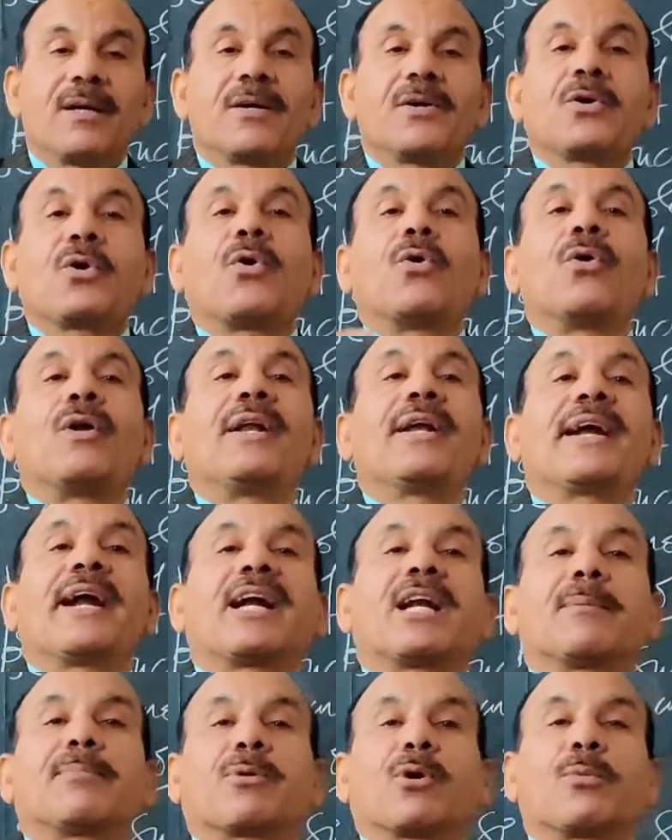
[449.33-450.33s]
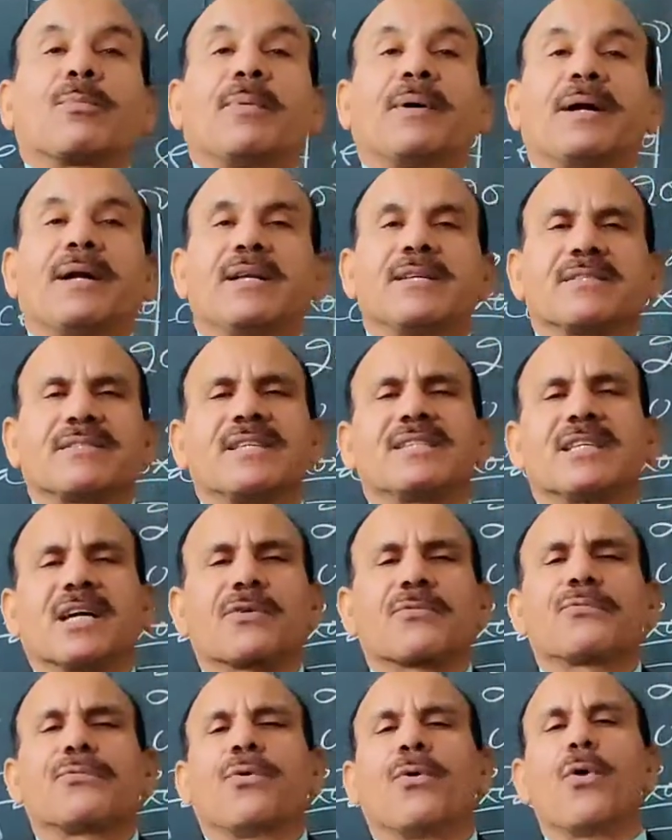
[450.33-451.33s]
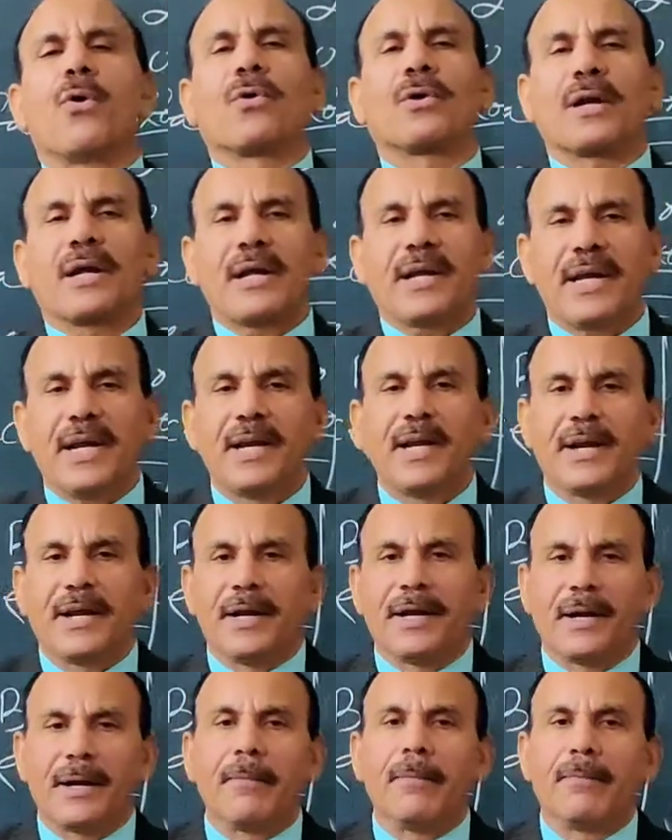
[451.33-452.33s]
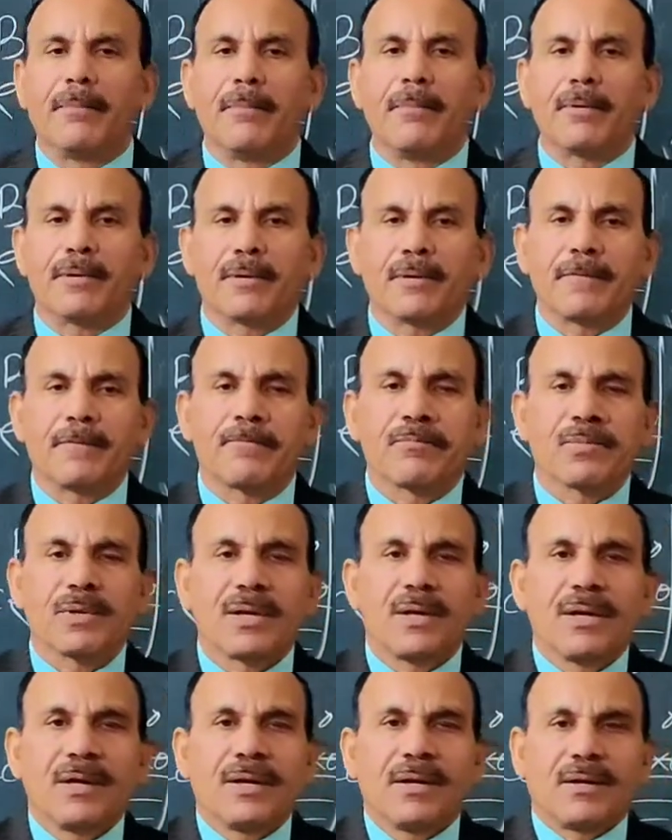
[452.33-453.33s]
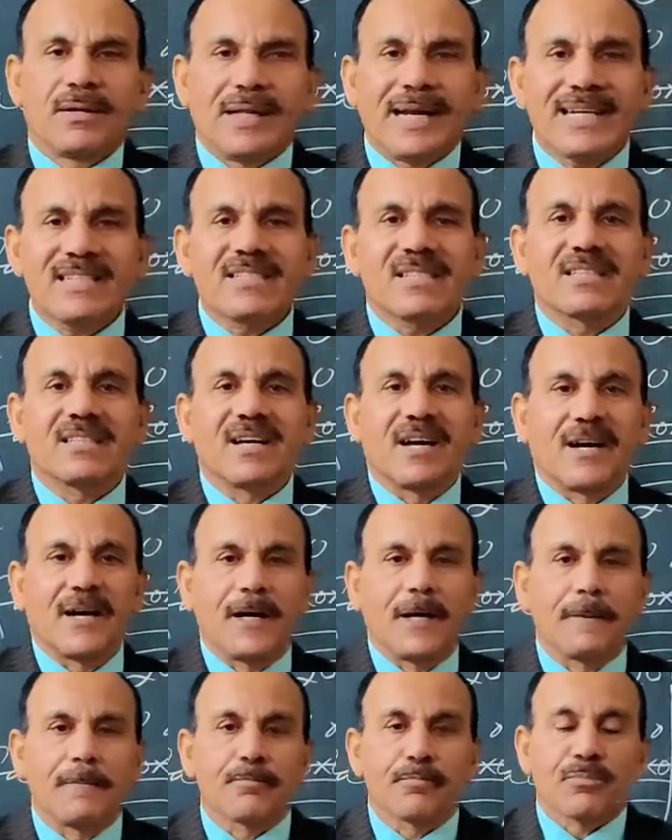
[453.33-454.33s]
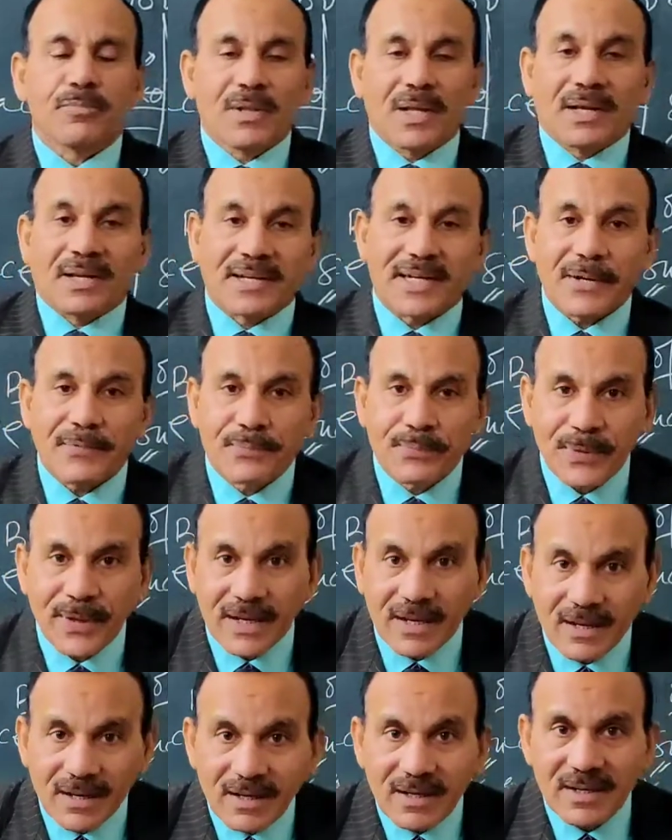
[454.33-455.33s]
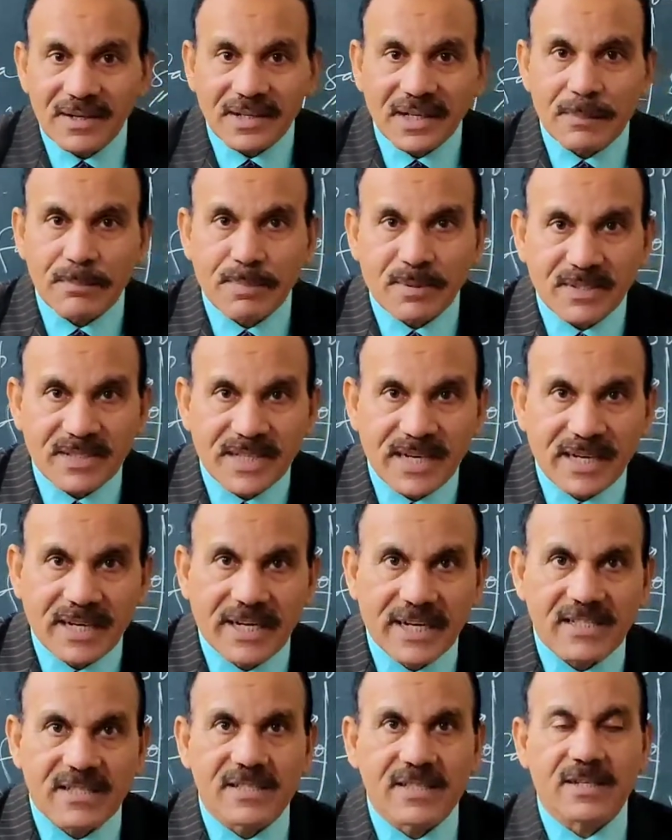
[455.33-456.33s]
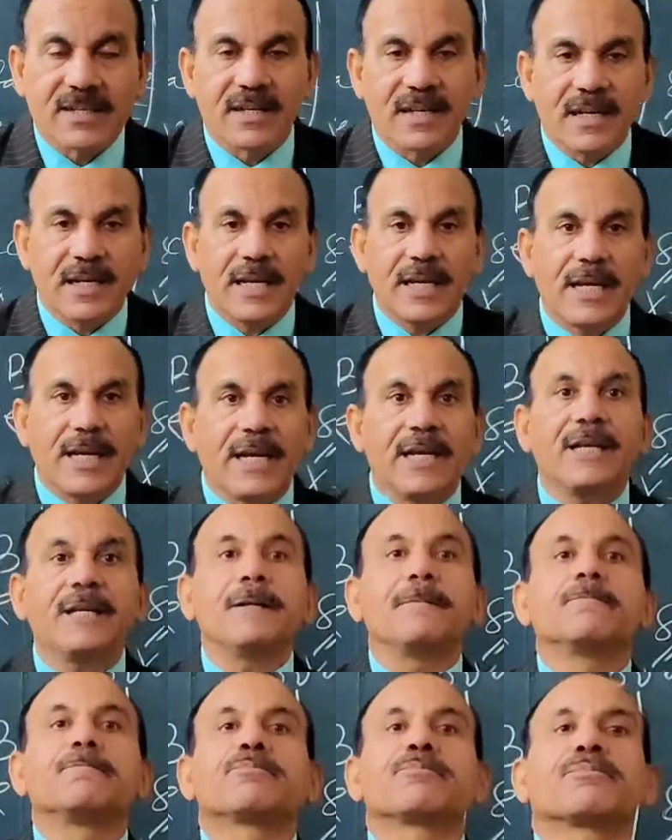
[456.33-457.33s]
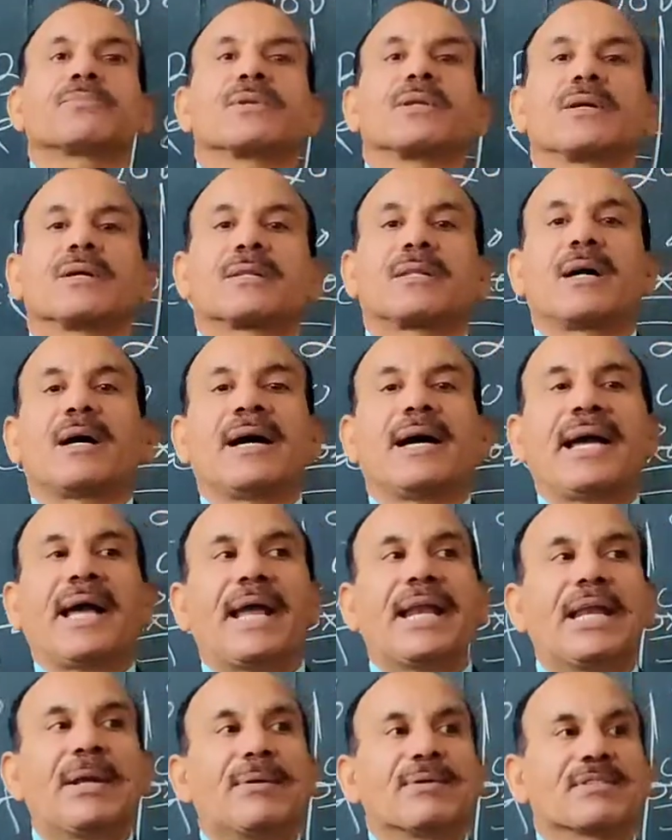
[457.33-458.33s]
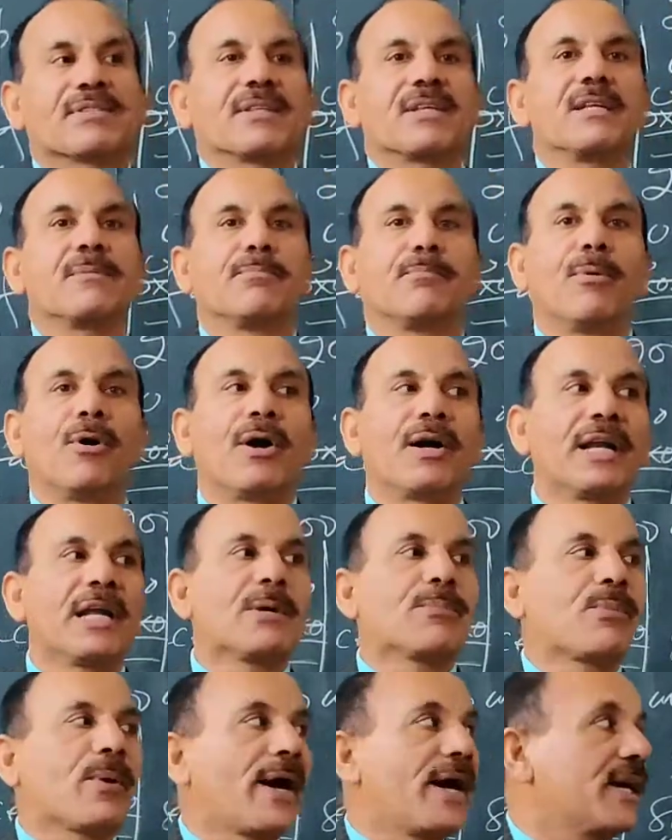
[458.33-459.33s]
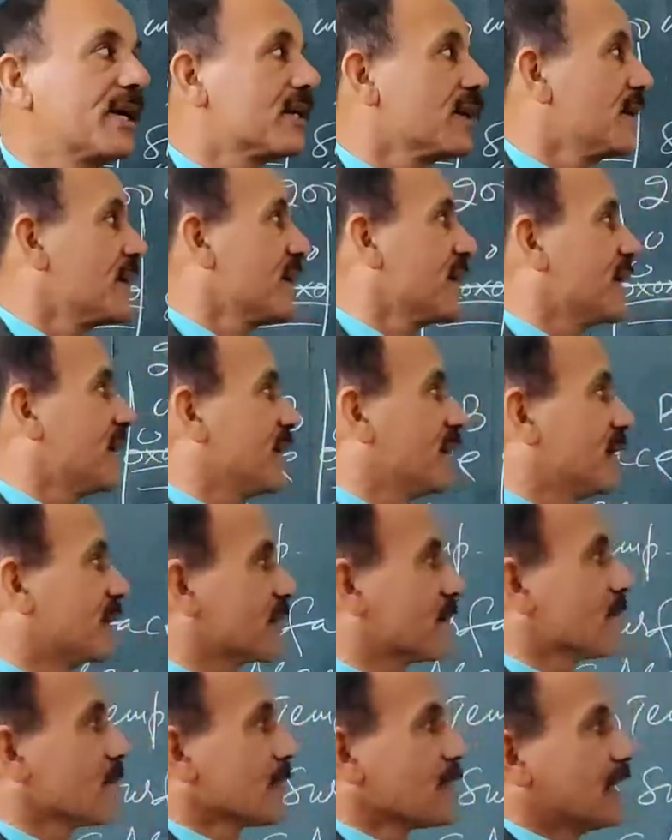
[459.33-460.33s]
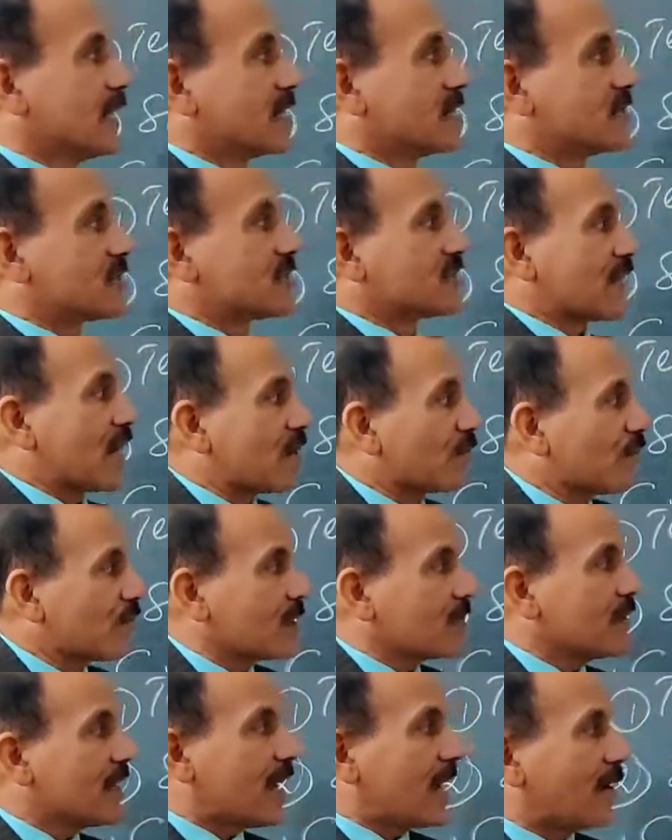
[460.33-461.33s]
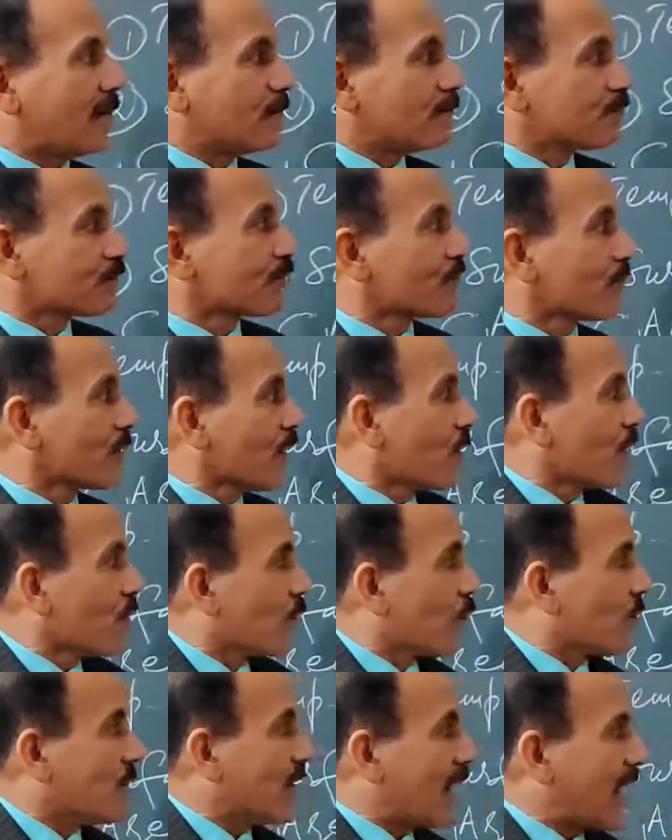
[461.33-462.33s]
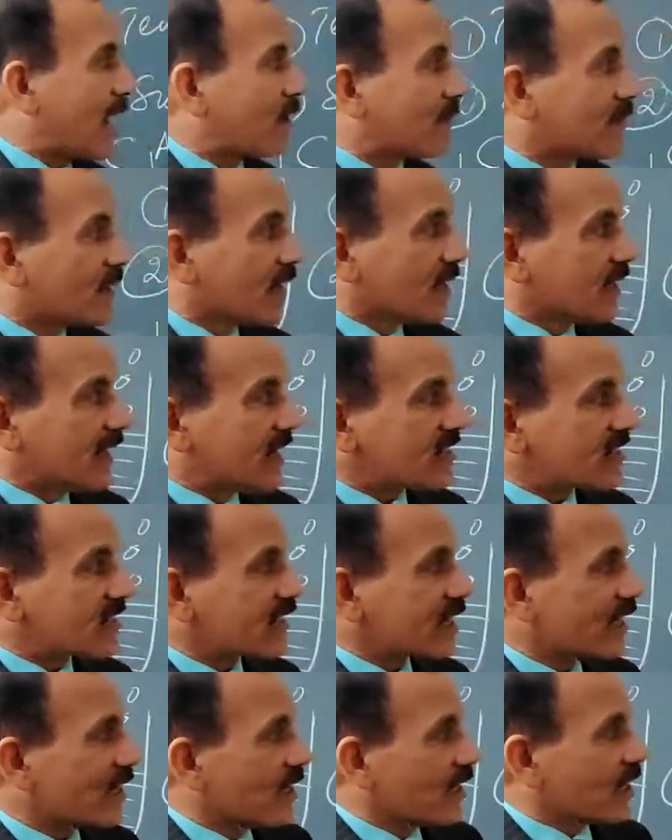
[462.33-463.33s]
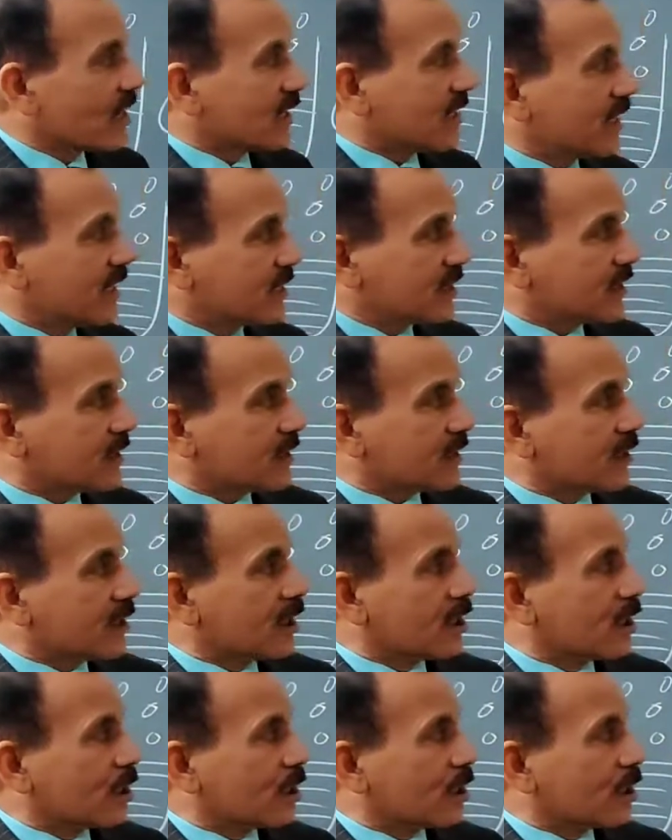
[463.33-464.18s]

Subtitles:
colligative properties. These are 4 in number. Let's see the graphical representation in the elevation in boiling point. Here in this graph, what we have? We have, let's say here,